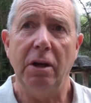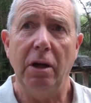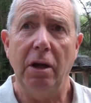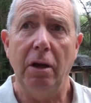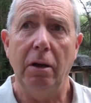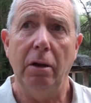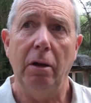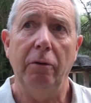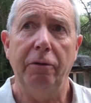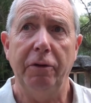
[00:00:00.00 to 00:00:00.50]

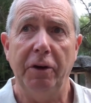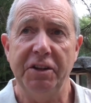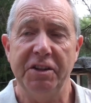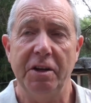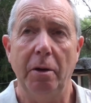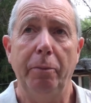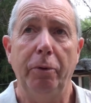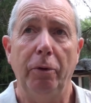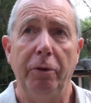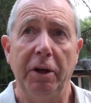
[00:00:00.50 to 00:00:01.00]
Uh, for
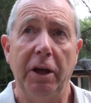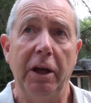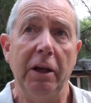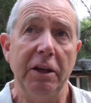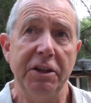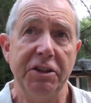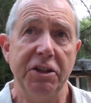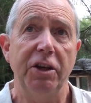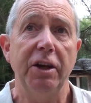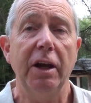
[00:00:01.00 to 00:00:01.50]
example the
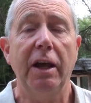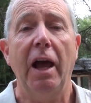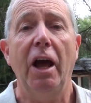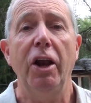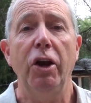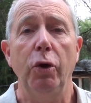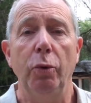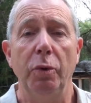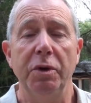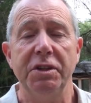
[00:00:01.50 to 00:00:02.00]
gillies at
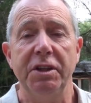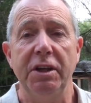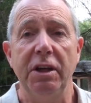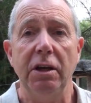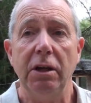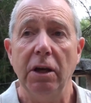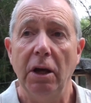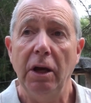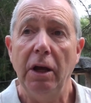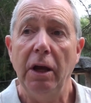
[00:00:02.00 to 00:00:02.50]
Knockando
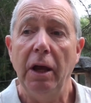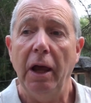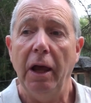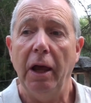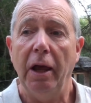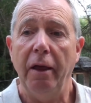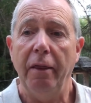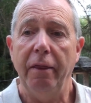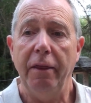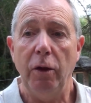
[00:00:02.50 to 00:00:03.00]
estate
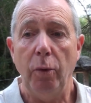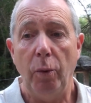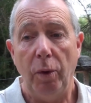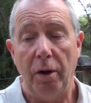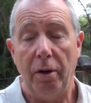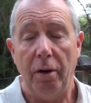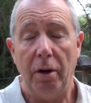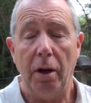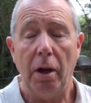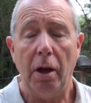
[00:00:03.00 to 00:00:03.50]
uh, they
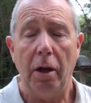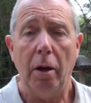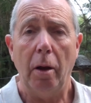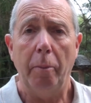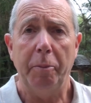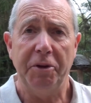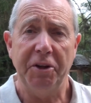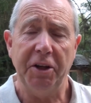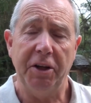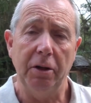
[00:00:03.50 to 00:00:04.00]
wear a,
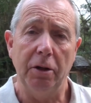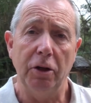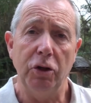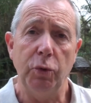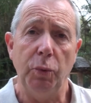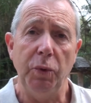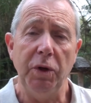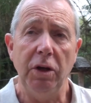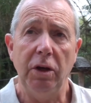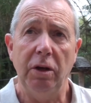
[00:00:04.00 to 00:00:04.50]
a particular
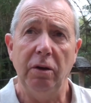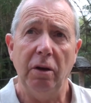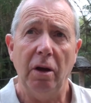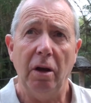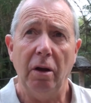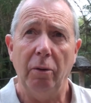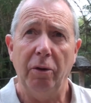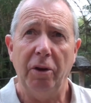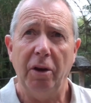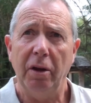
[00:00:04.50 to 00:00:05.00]
tweed
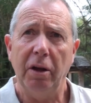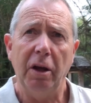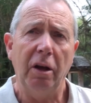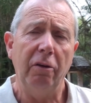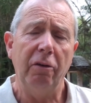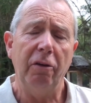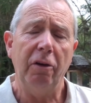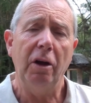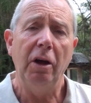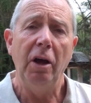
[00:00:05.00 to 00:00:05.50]
uh, with a
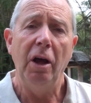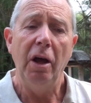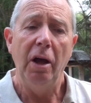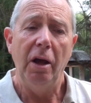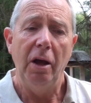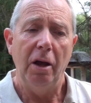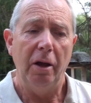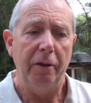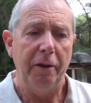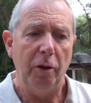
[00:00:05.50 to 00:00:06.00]
kind of a
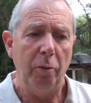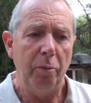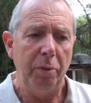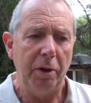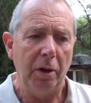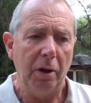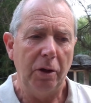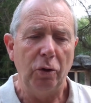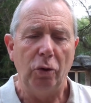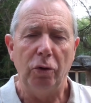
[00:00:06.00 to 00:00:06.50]
I think it would
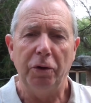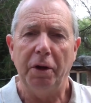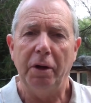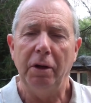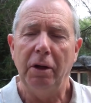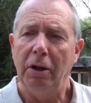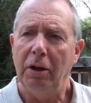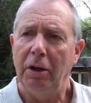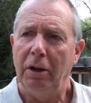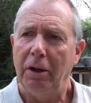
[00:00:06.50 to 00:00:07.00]
be a, called uh,
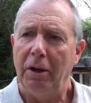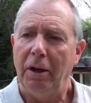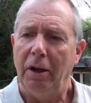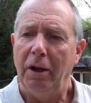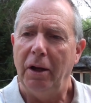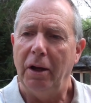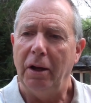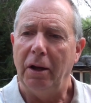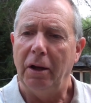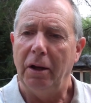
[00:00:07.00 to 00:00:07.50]

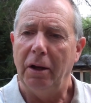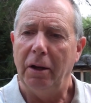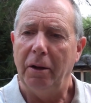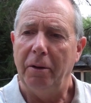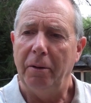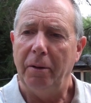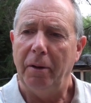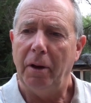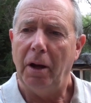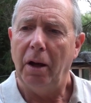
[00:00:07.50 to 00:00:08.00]
a
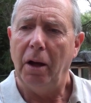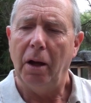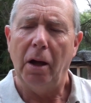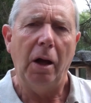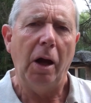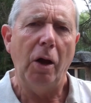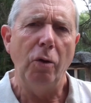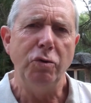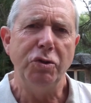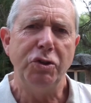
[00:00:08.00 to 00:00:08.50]
a
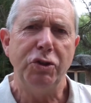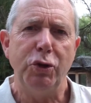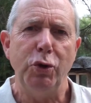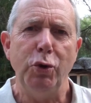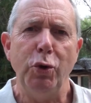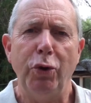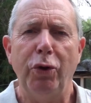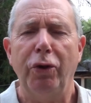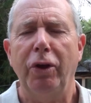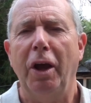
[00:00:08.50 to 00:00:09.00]

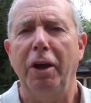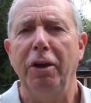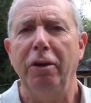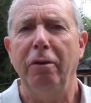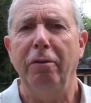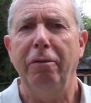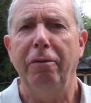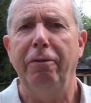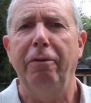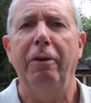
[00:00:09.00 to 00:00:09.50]
houndstooth kind
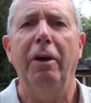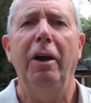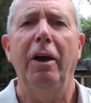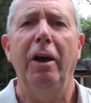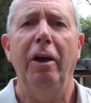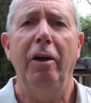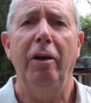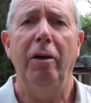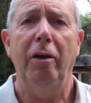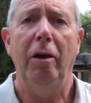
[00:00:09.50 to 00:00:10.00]
of
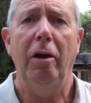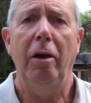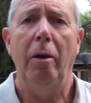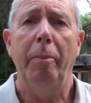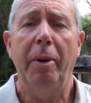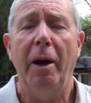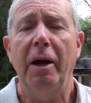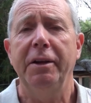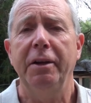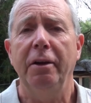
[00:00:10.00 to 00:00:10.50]
uh,
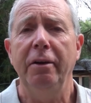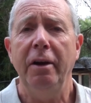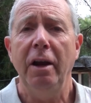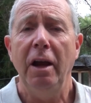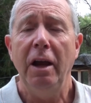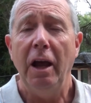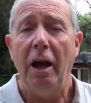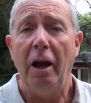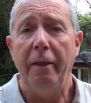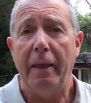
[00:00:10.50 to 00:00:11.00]
pattern,
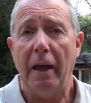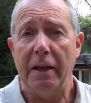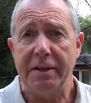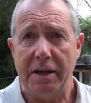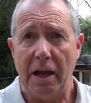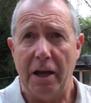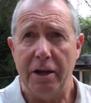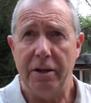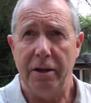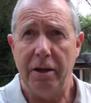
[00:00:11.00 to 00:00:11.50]
and
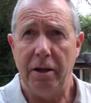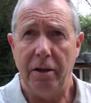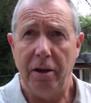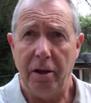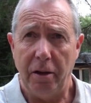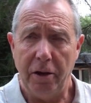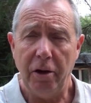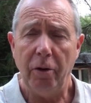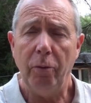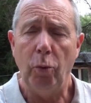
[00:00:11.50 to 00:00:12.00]
that's uh, they,
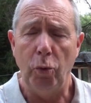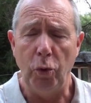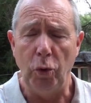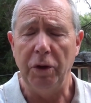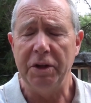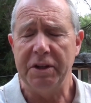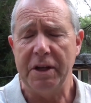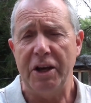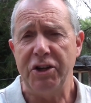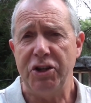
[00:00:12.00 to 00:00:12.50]
they, their
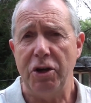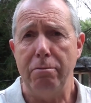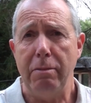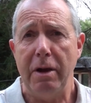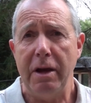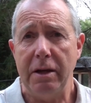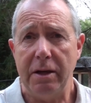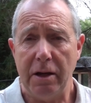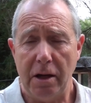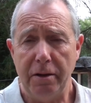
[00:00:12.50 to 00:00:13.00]
wool is actually
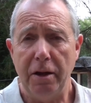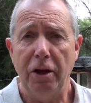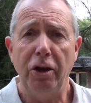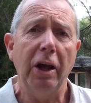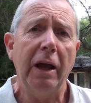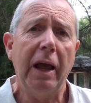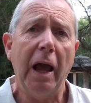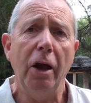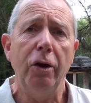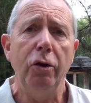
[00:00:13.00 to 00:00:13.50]
made in the
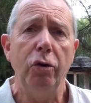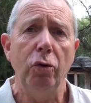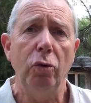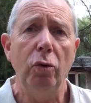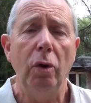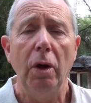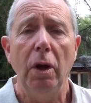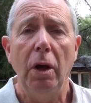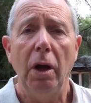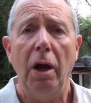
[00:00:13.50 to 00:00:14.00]

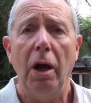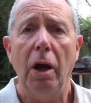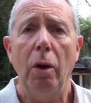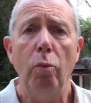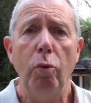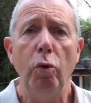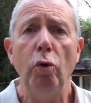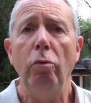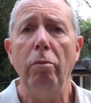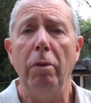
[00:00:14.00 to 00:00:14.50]
Knockando
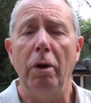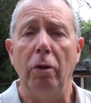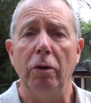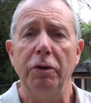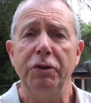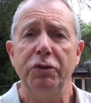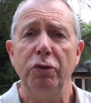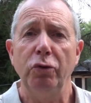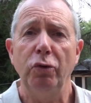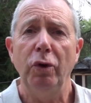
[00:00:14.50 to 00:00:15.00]
uh, wool
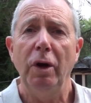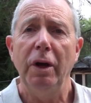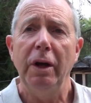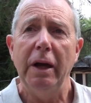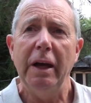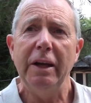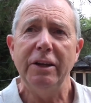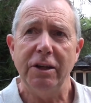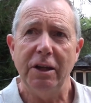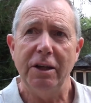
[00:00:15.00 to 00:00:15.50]
mill. So
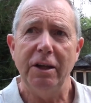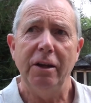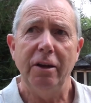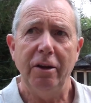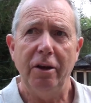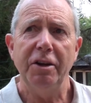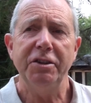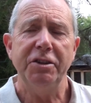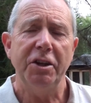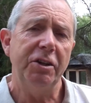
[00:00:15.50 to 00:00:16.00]
it, it,
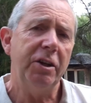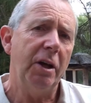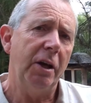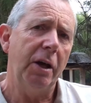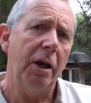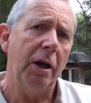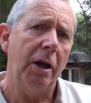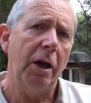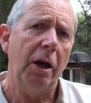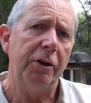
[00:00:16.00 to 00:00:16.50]
there is
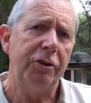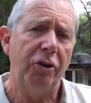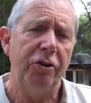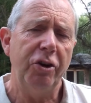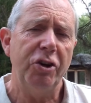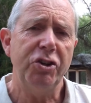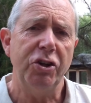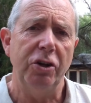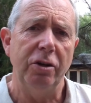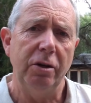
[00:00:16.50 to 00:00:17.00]
a, a, a,
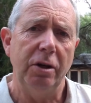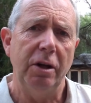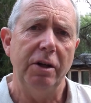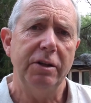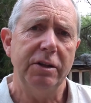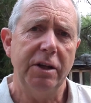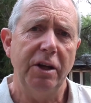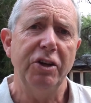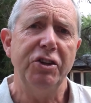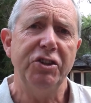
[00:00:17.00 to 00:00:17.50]
tradition;
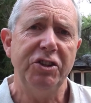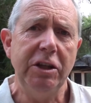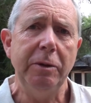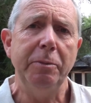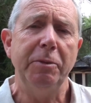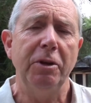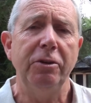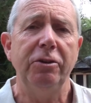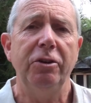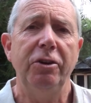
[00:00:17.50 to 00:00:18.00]
it's kind of
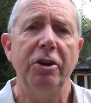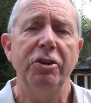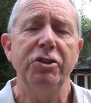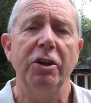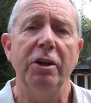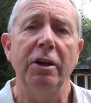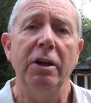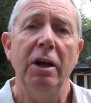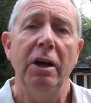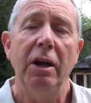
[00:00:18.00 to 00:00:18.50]
steeped in
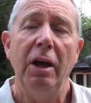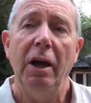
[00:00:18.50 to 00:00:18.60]
tradition.